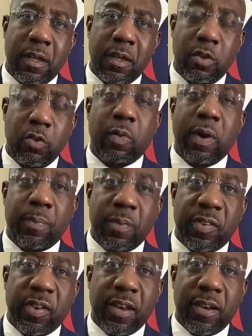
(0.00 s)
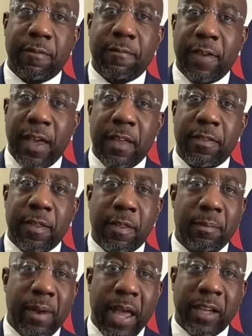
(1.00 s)
You represent the faith of
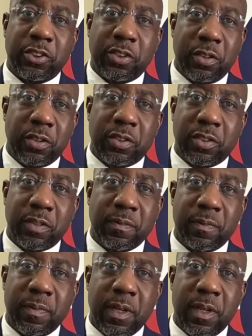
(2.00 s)
the Black Church,